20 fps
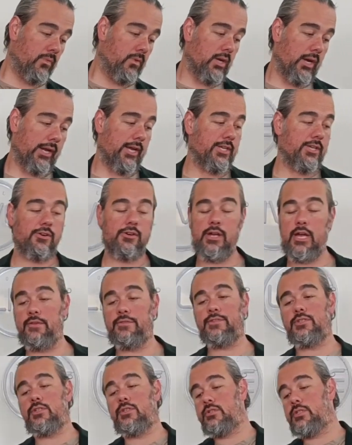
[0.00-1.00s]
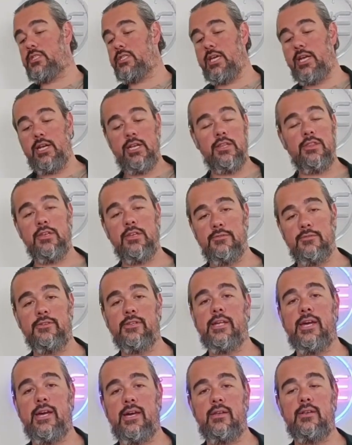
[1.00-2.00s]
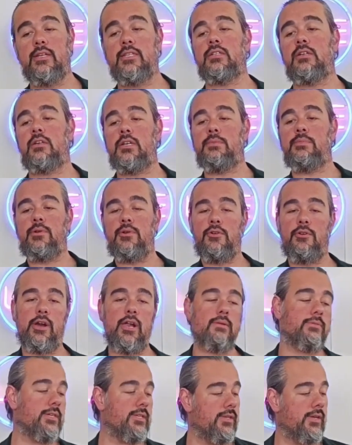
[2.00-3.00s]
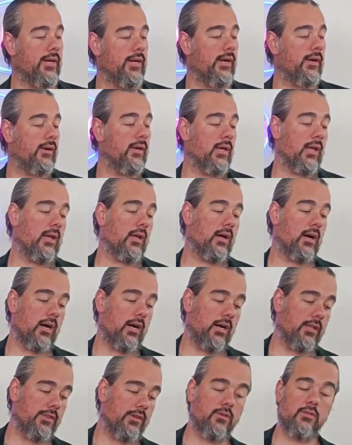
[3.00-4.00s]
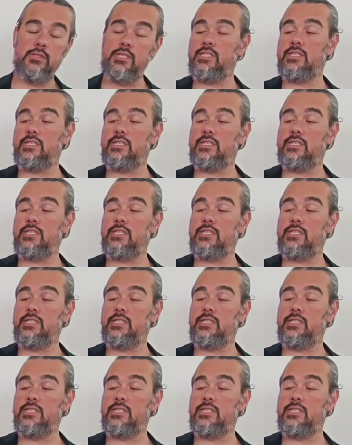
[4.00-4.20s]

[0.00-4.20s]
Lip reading: Again, you don't have to set anything for that. That's already programmed in there. The only